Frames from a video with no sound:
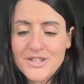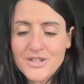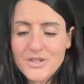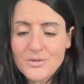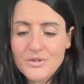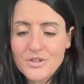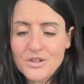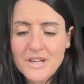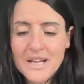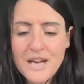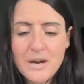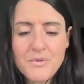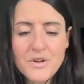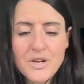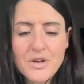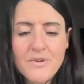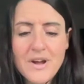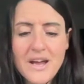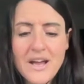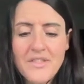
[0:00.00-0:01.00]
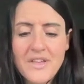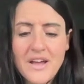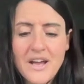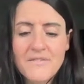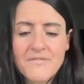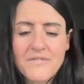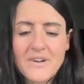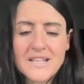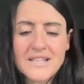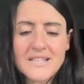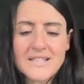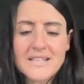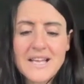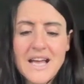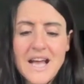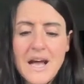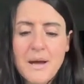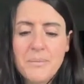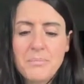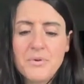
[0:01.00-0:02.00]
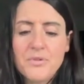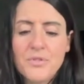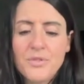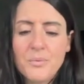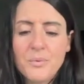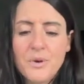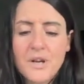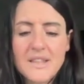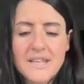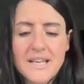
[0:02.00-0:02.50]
not now regret that events happened the way